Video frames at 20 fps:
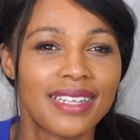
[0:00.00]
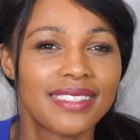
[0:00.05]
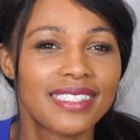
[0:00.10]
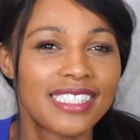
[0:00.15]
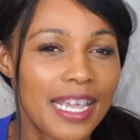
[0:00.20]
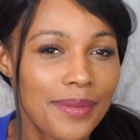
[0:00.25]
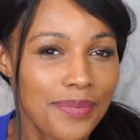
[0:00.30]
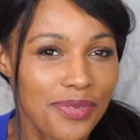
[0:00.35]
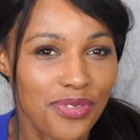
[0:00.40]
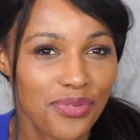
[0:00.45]

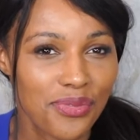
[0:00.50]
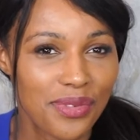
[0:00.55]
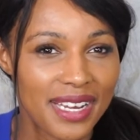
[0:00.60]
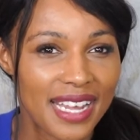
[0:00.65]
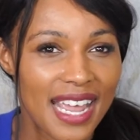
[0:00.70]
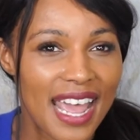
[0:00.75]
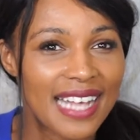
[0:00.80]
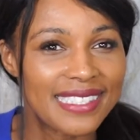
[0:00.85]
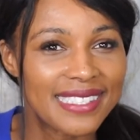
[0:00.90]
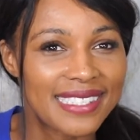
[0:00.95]
Tip
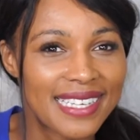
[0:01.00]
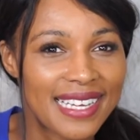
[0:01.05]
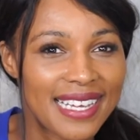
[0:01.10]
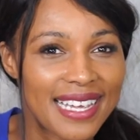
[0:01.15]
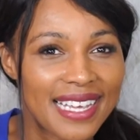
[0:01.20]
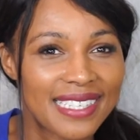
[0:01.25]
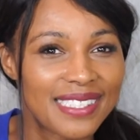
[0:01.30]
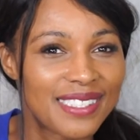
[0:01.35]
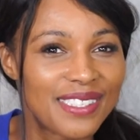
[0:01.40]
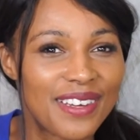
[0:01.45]
3, Esther
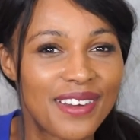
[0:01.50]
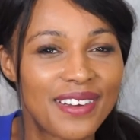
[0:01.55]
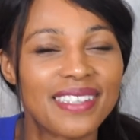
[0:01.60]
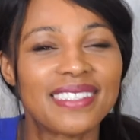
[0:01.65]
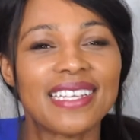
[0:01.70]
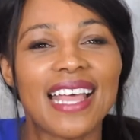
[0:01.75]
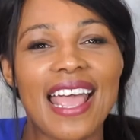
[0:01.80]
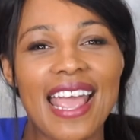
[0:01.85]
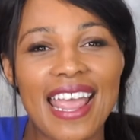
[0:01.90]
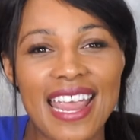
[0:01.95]
Hicks, known
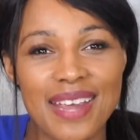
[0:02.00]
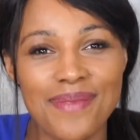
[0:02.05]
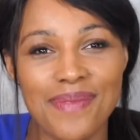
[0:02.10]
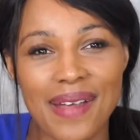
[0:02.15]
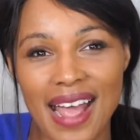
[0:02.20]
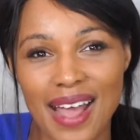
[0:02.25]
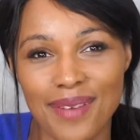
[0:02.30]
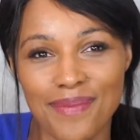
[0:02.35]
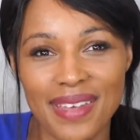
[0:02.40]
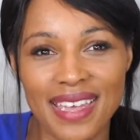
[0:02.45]
as
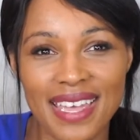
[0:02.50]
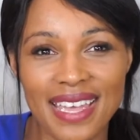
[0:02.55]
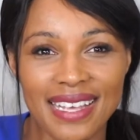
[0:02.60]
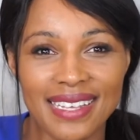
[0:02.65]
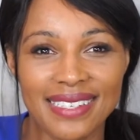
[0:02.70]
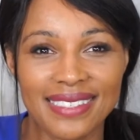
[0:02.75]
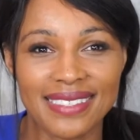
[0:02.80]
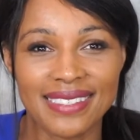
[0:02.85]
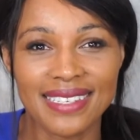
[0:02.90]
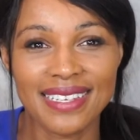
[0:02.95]
Abraham
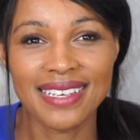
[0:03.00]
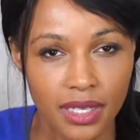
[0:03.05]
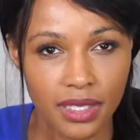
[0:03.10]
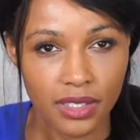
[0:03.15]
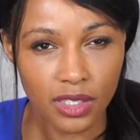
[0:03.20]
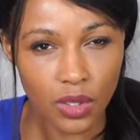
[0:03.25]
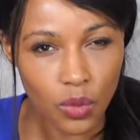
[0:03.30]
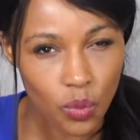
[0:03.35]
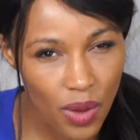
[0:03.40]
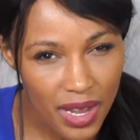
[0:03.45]
Hicks.
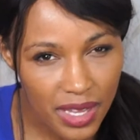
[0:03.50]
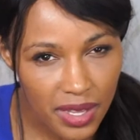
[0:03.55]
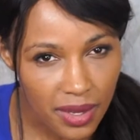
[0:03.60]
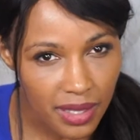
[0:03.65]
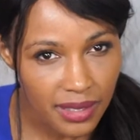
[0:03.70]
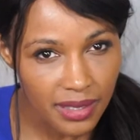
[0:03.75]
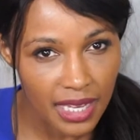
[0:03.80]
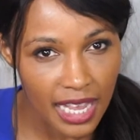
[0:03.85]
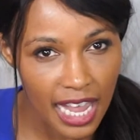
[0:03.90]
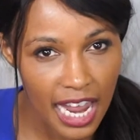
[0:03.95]
So when you
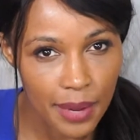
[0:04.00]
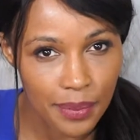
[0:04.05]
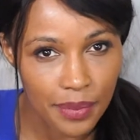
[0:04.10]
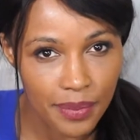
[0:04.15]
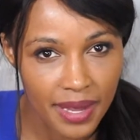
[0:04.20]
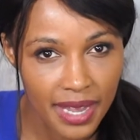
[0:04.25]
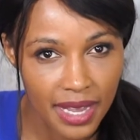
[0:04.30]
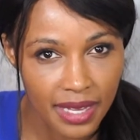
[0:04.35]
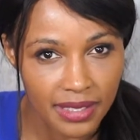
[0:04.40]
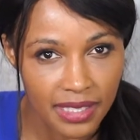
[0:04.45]
see Abraham
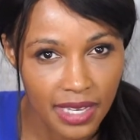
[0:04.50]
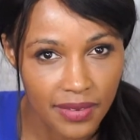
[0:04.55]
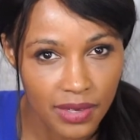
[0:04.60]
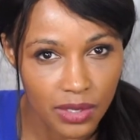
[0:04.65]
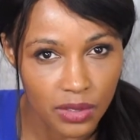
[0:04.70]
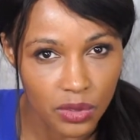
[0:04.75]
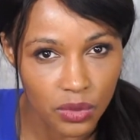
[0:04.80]
Hicks giving a